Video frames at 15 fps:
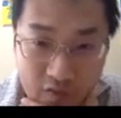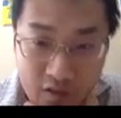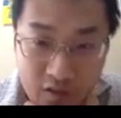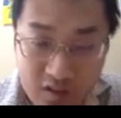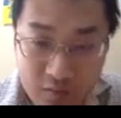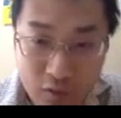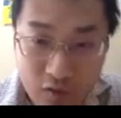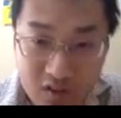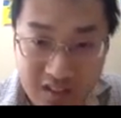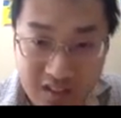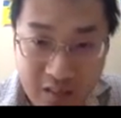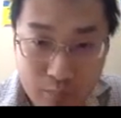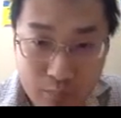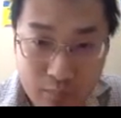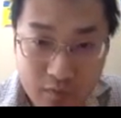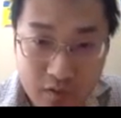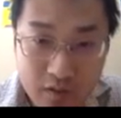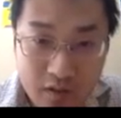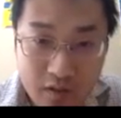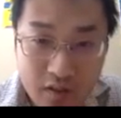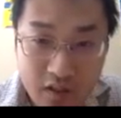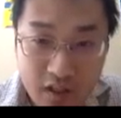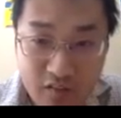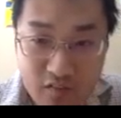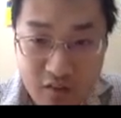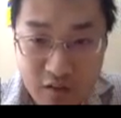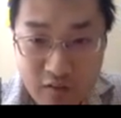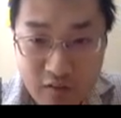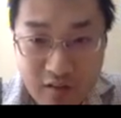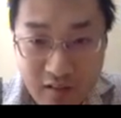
small step in the